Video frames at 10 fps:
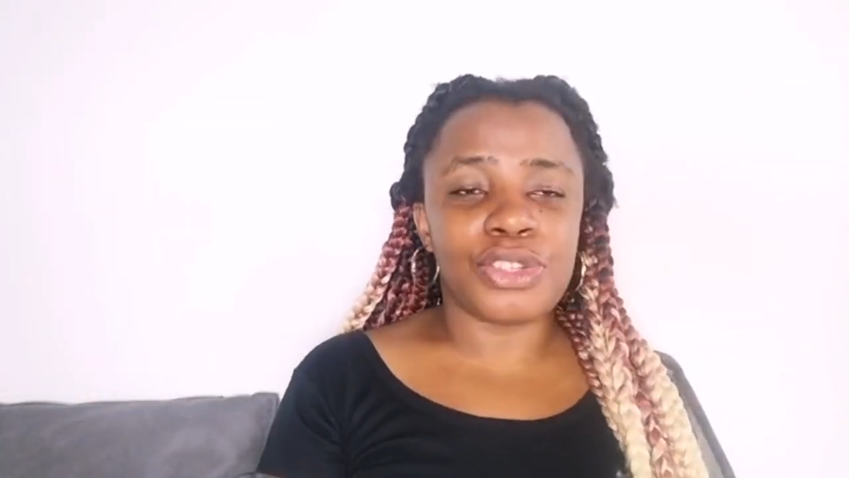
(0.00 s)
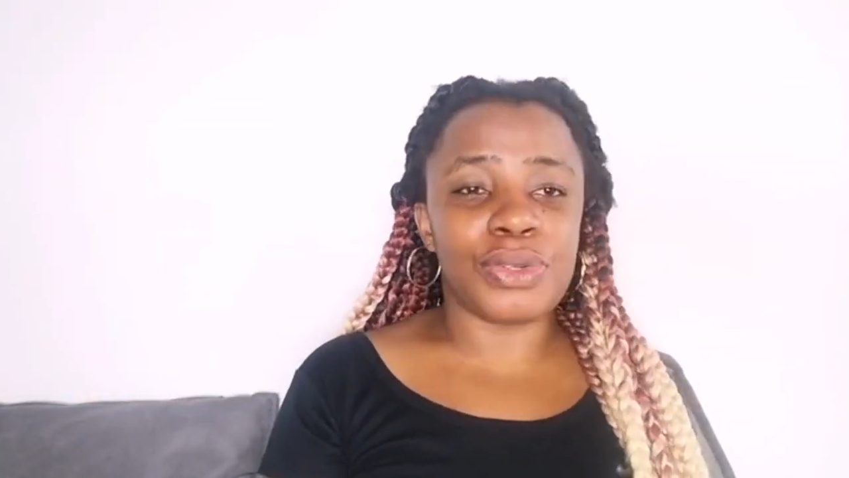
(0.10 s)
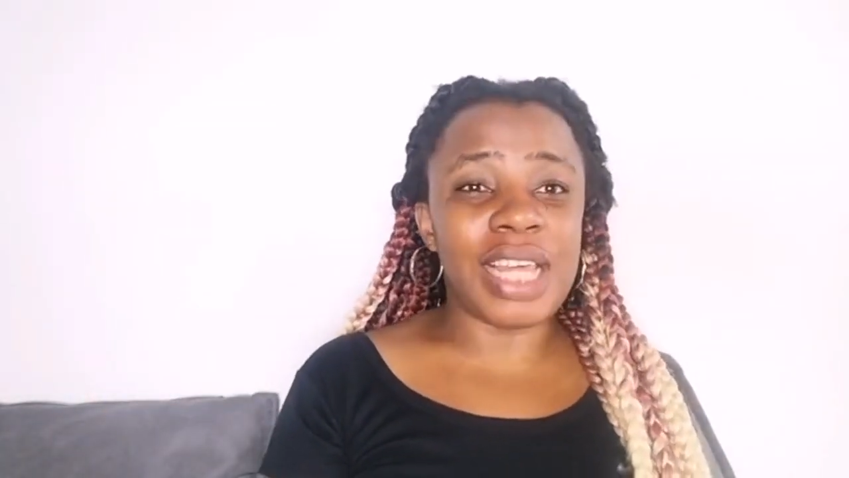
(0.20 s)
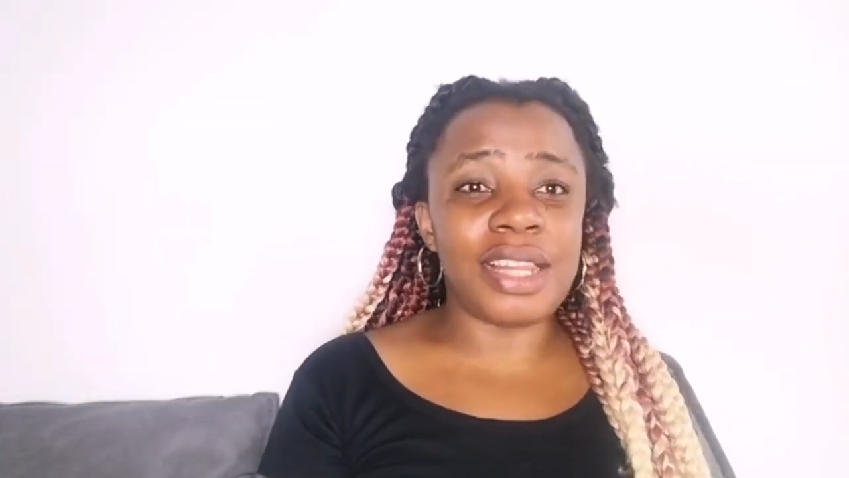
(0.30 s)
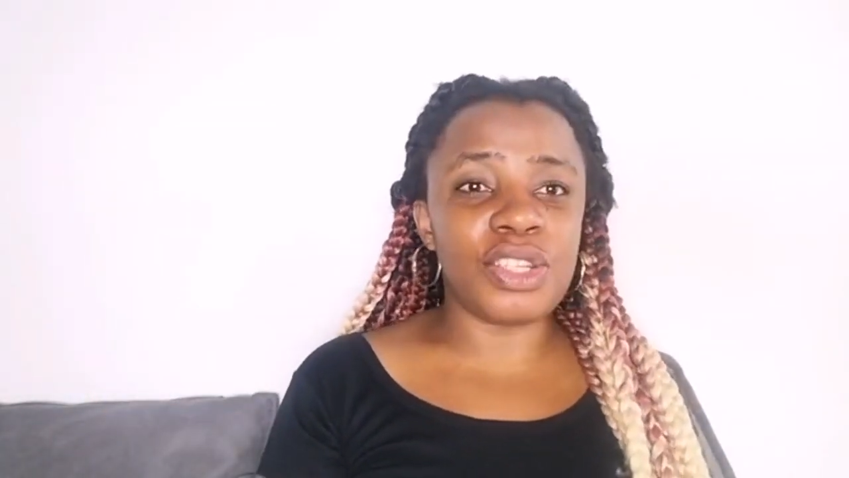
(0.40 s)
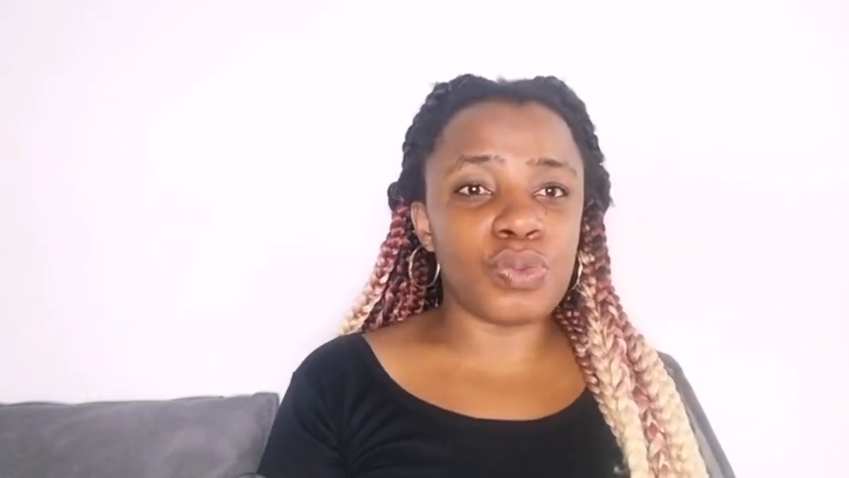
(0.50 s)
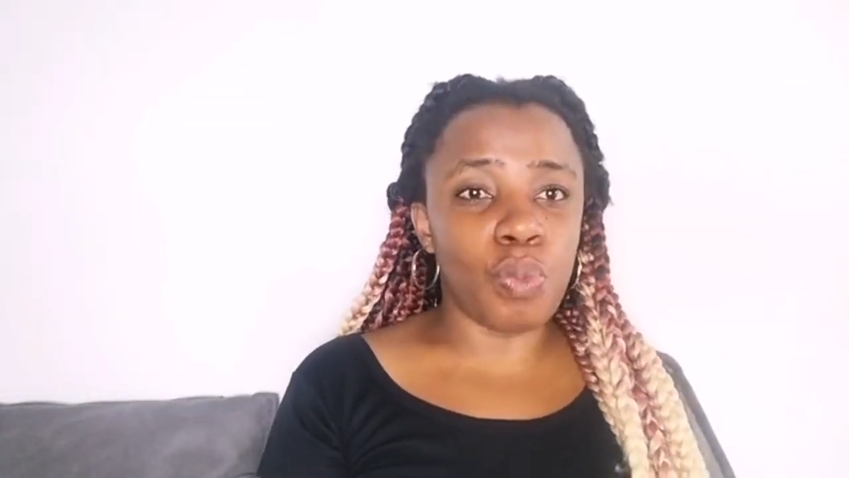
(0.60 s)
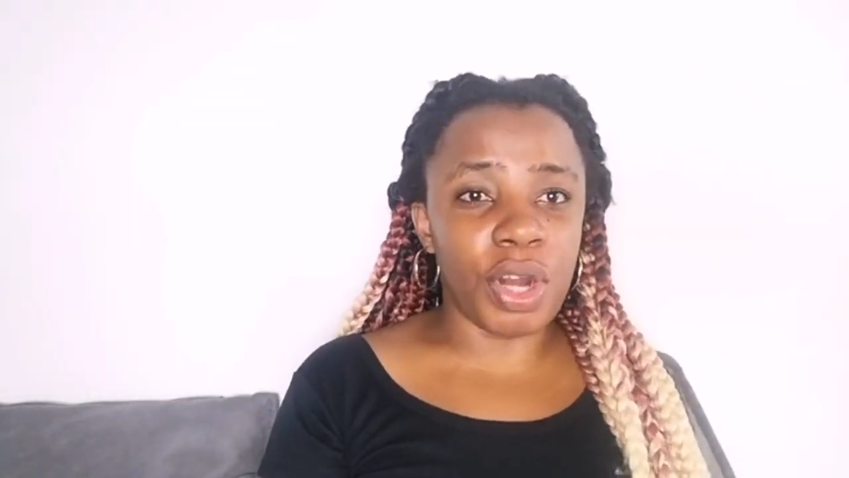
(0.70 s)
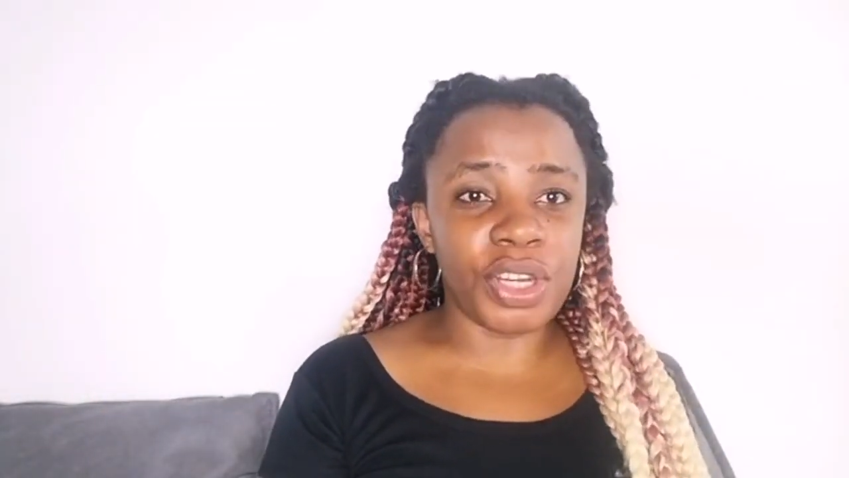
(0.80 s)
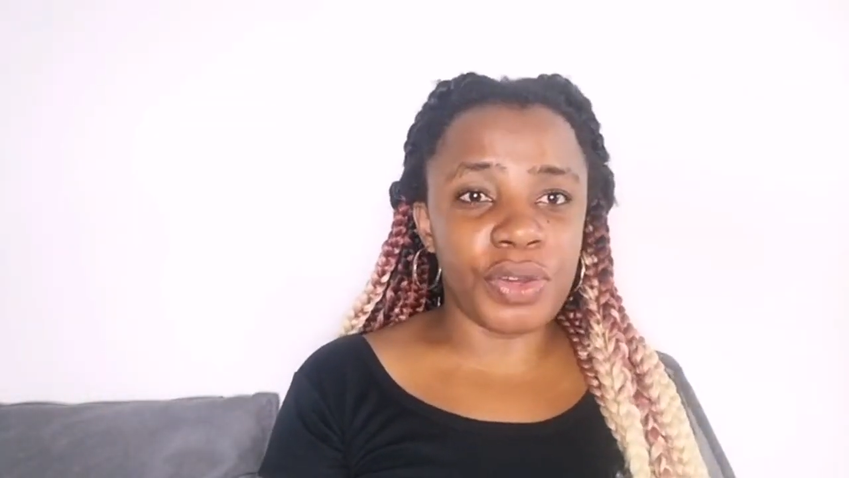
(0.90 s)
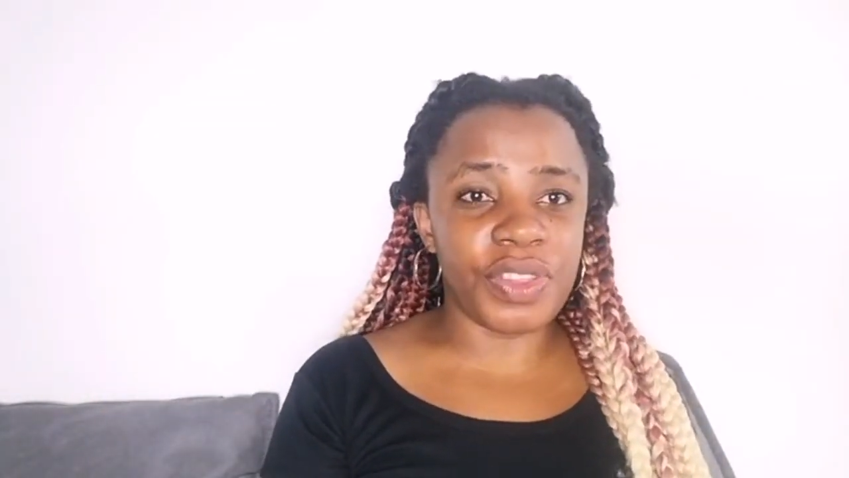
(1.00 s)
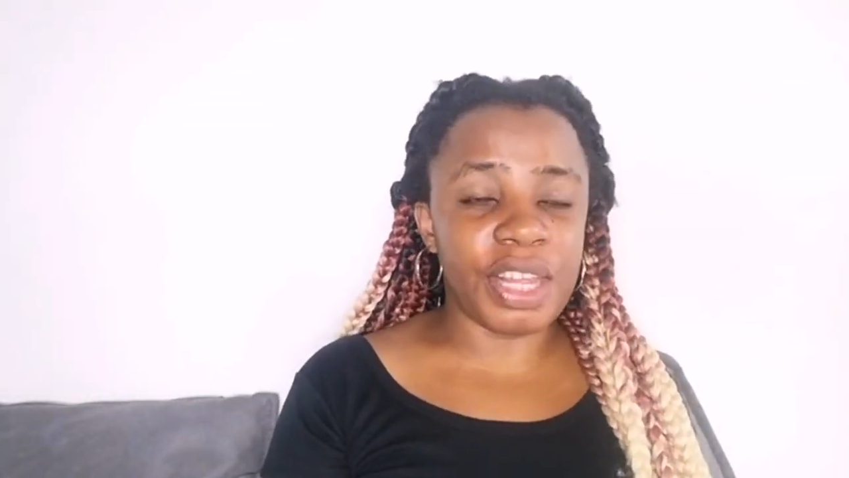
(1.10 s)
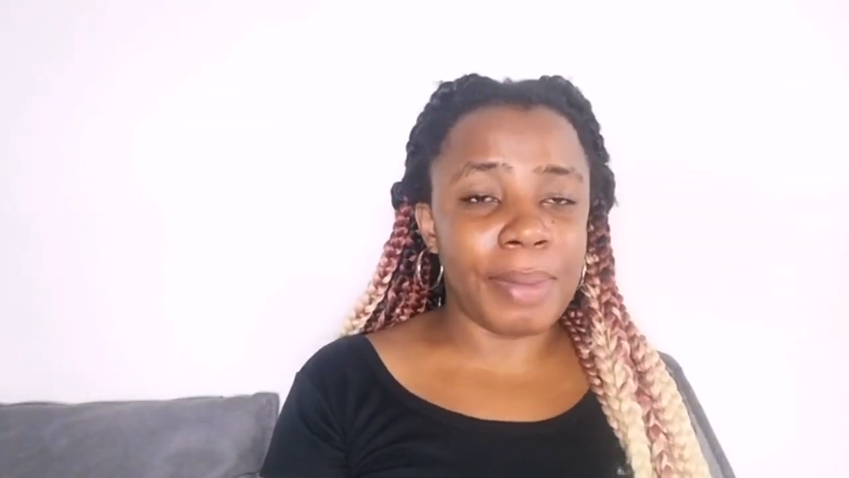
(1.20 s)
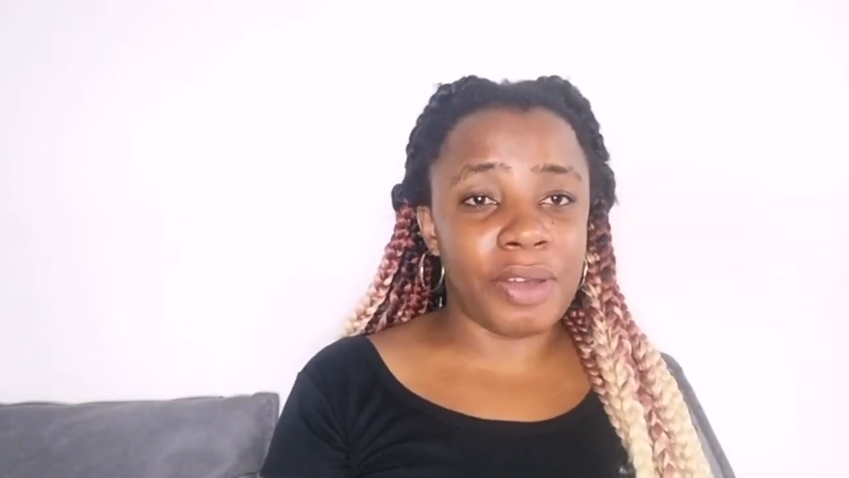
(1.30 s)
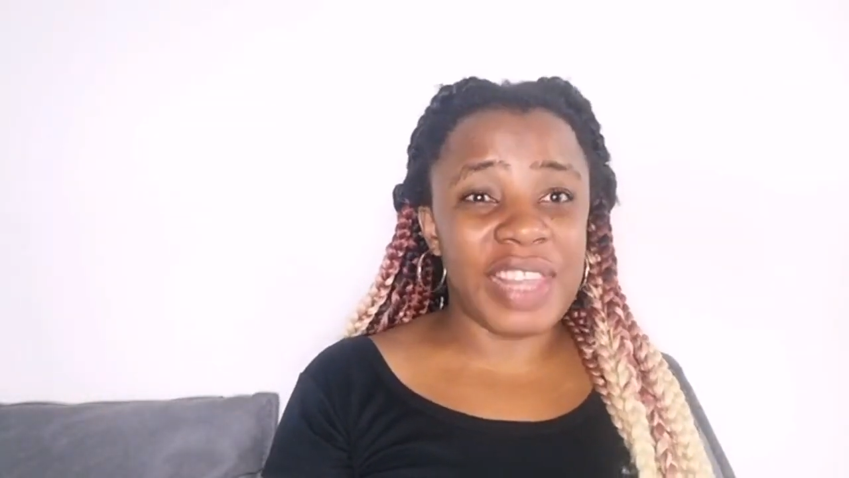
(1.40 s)
So that is one good
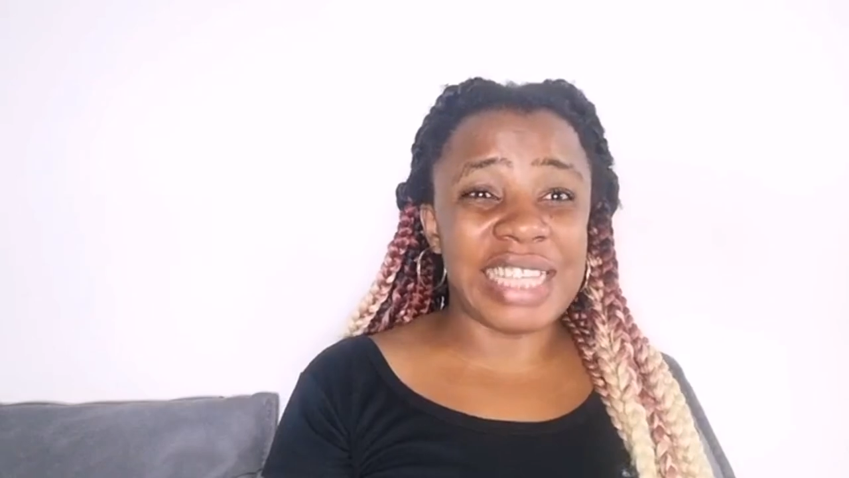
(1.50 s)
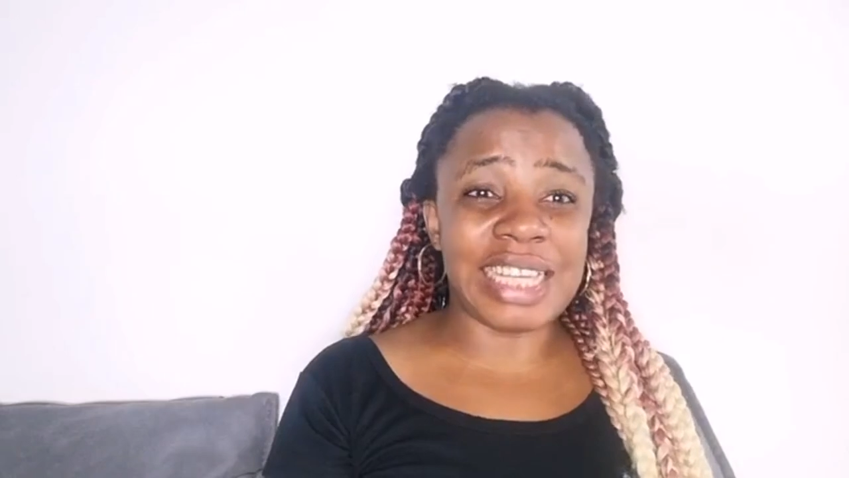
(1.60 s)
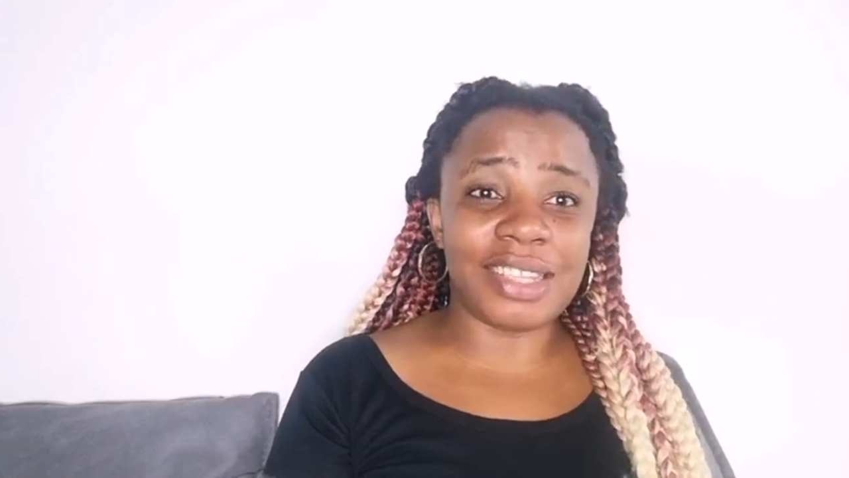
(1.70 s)
thing about that.